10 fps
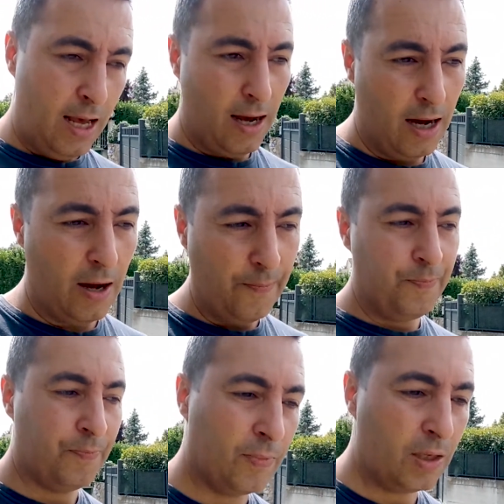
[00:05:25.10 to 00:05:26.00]
uh,
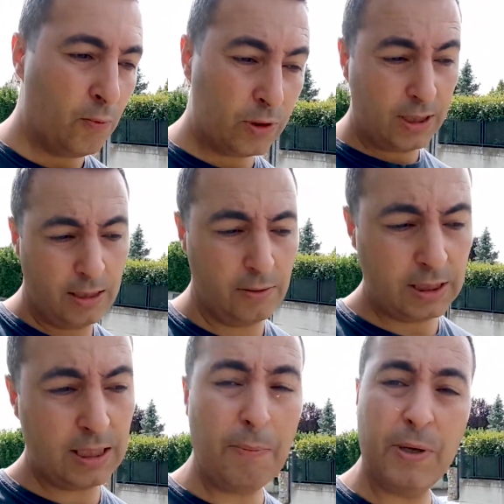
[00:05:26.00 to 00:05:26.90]
what
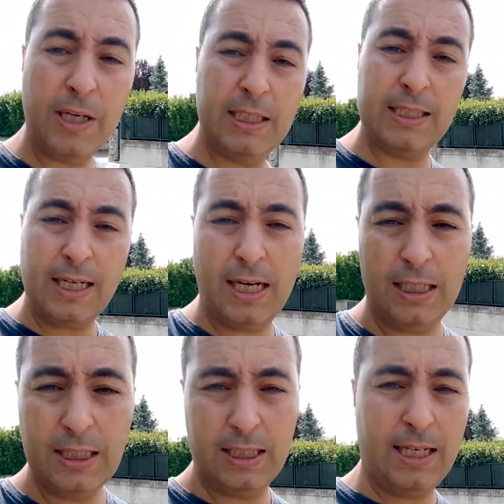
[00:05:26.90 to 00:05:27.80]
is happening is that,
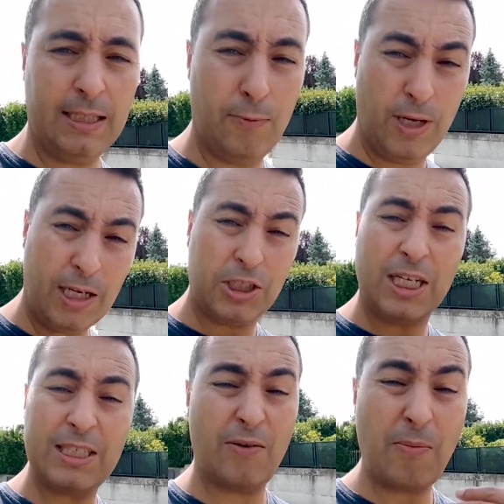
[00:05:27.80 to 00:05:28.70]
that we are
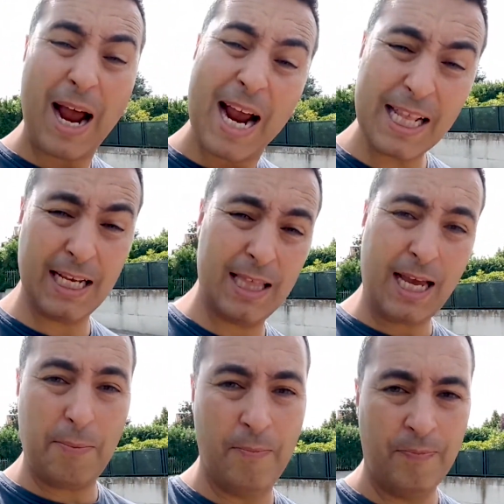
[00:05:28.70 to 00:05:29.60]
just reminding
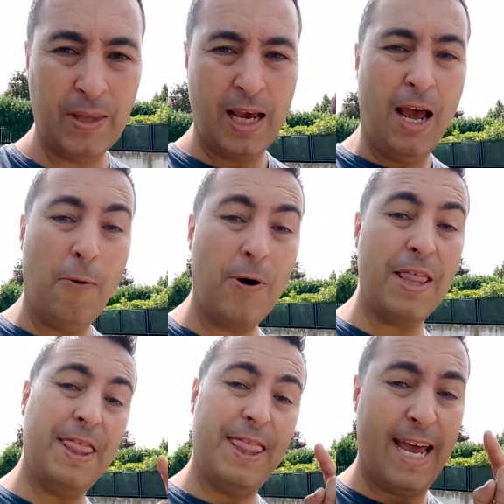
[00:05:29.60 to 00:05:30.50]
them
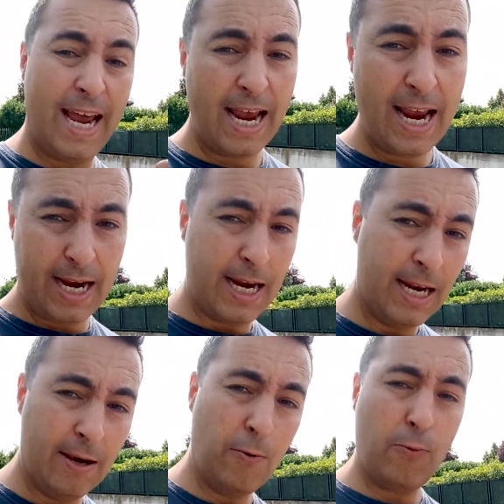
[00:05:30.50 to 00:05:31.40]
when they
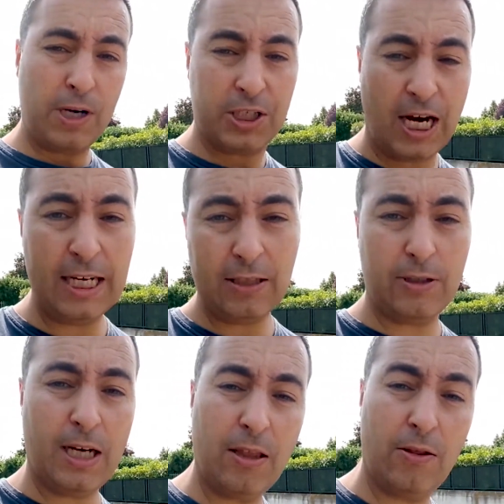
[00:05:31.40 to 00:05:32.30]
were trying to
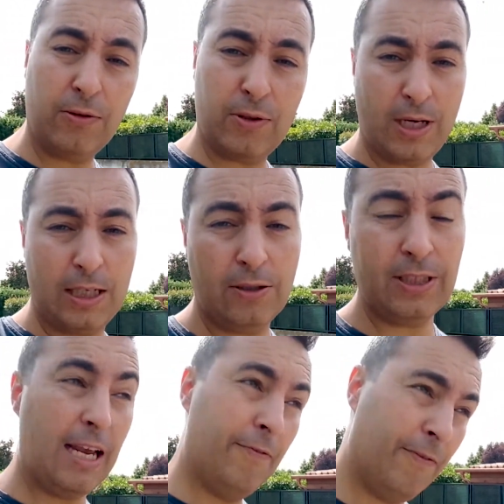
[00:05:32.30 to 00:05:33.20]
get those results
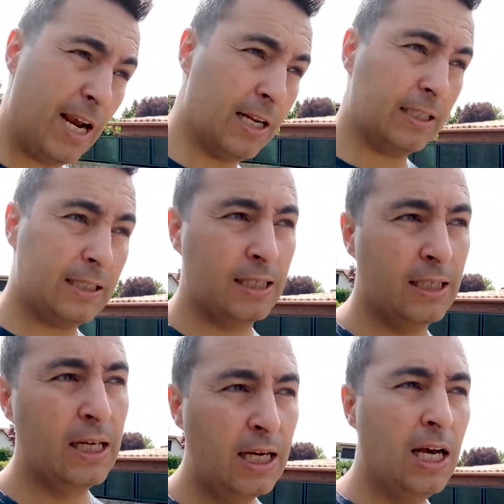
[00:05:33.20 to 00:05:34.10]
and failed
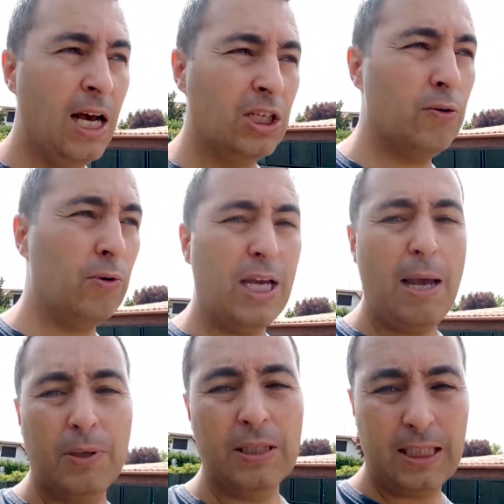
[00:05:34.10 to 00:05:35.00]
so what
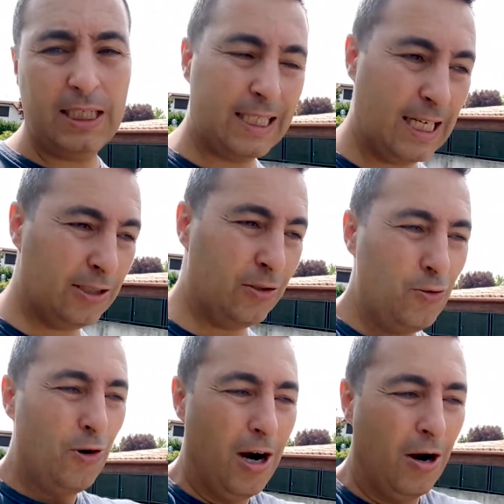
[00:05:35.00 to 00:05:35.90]
happens is that
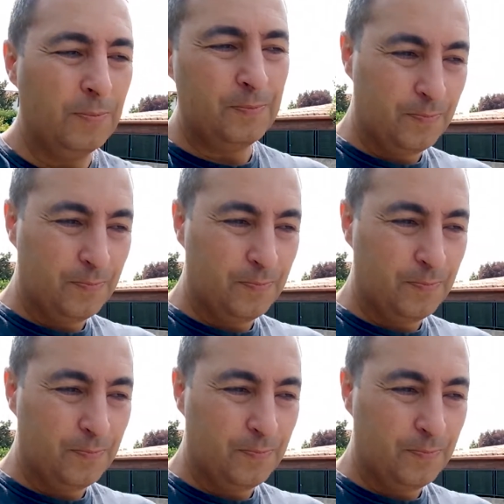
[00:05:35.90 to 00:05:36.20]
you are